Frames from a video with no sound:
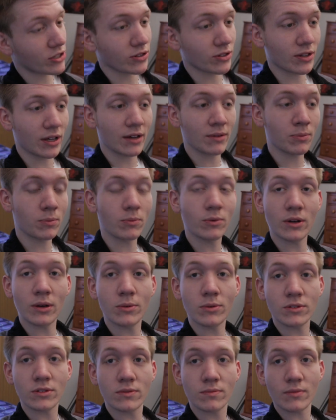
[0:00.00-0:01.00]
sure that
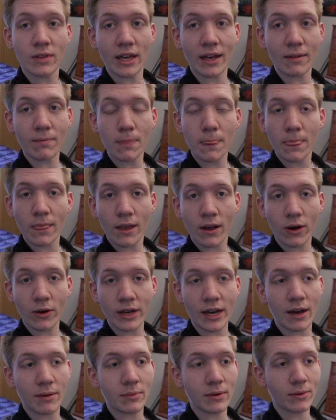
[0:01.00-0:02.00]
was it. Oh
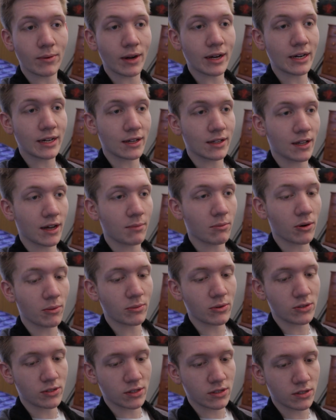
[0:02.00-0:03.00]
yeah, I've been writing a lot more
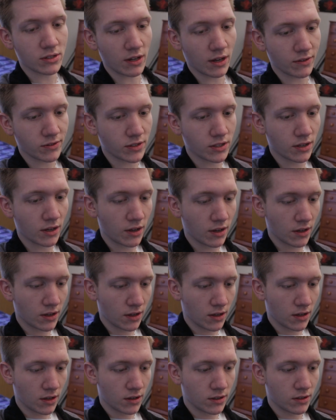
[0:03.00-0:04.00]
music stuffs.
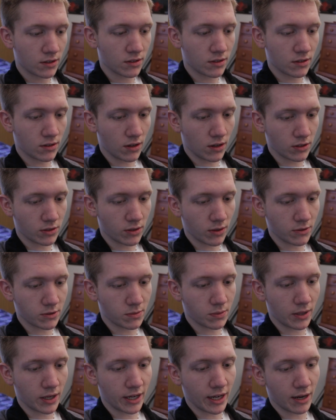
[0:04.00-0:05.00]
Also, I was
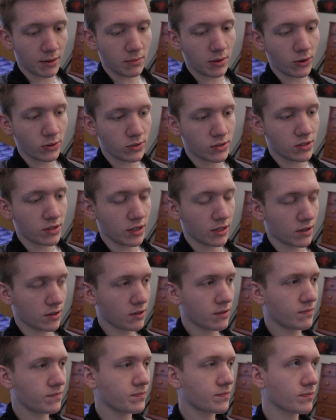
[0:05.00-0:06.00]
planning on posting
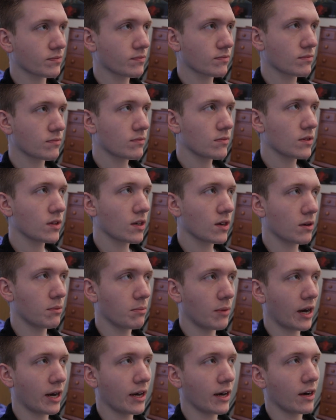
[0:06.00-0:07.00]

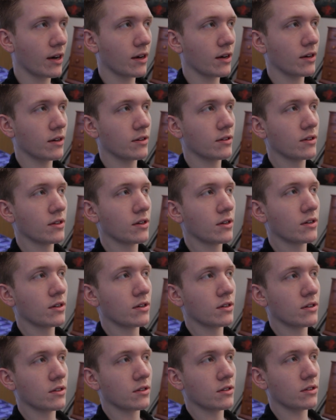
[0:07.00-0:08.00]
my uh,
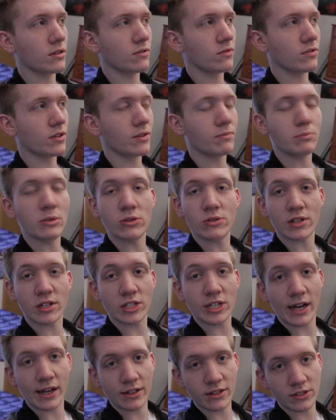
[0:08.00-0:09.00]
music
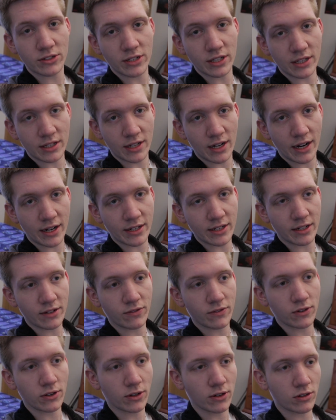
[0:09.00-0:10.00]
challenge thing that I did
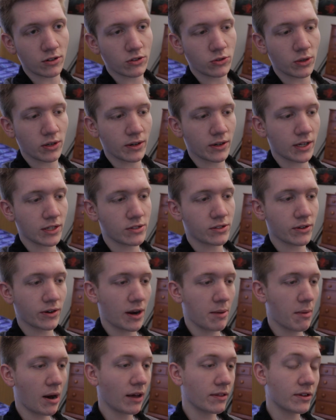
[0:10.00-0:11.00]
for Twitter and
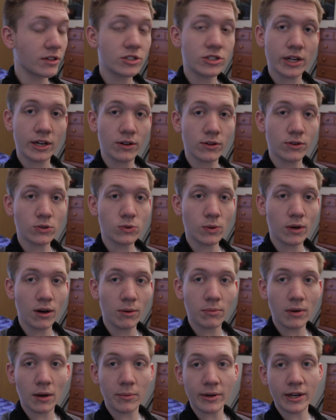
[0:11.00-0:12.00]
Instagram on this channel as well. I'm
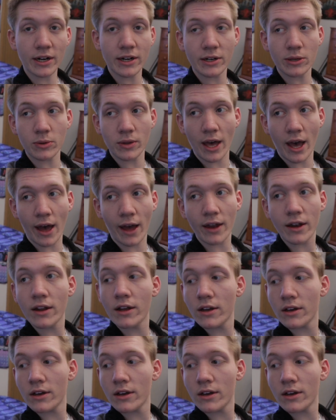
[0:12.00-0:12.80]
probably gonna do that.